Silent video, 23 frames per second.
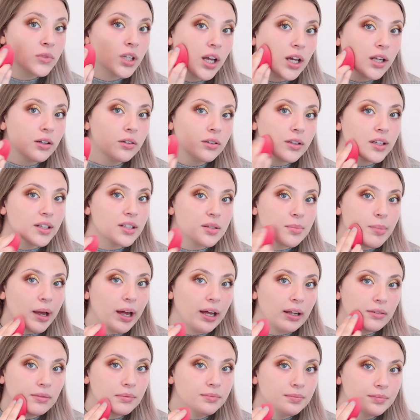I don't think it's
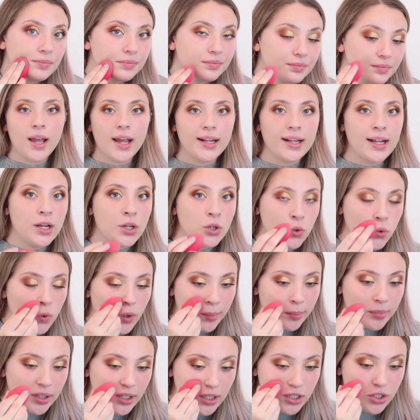bad. And I
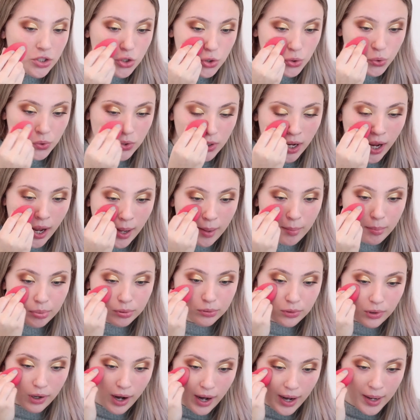normally do not
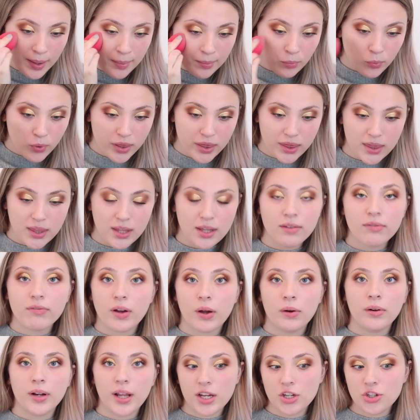prime with the
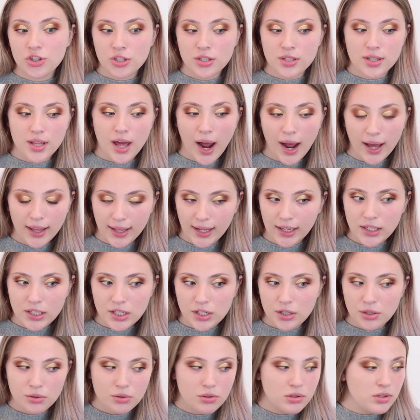foundations that I like
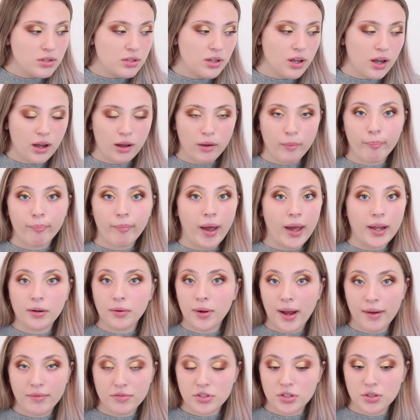to use. I
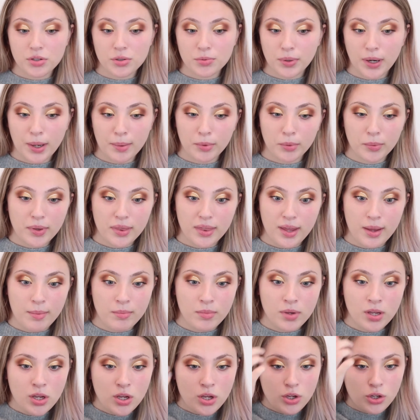don't have to use primer with
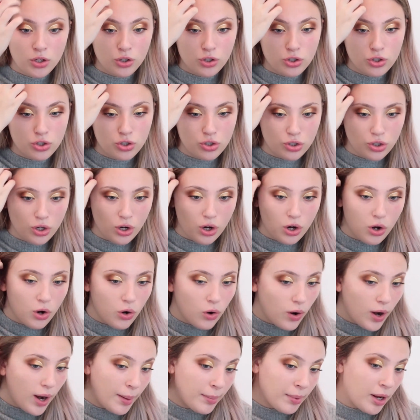them. So
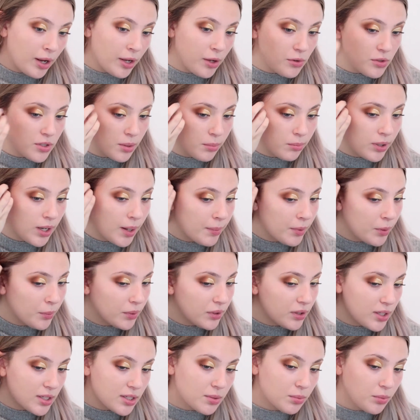I'm not using primer with
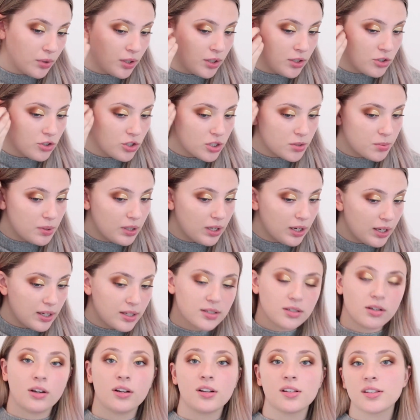this one just
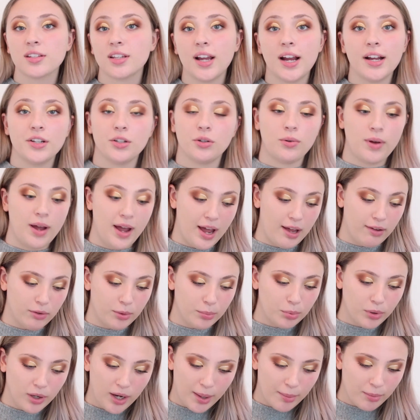because honestly I don't have
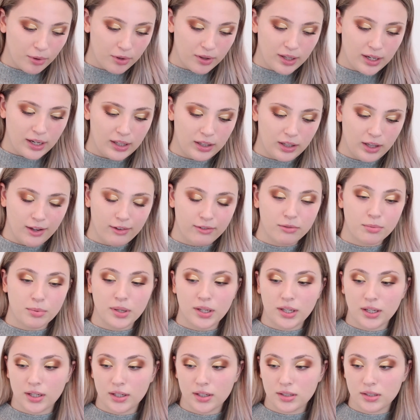a primer that I love
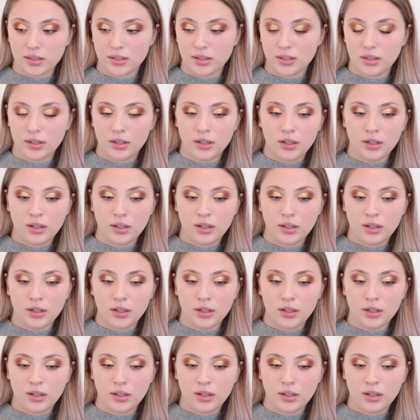because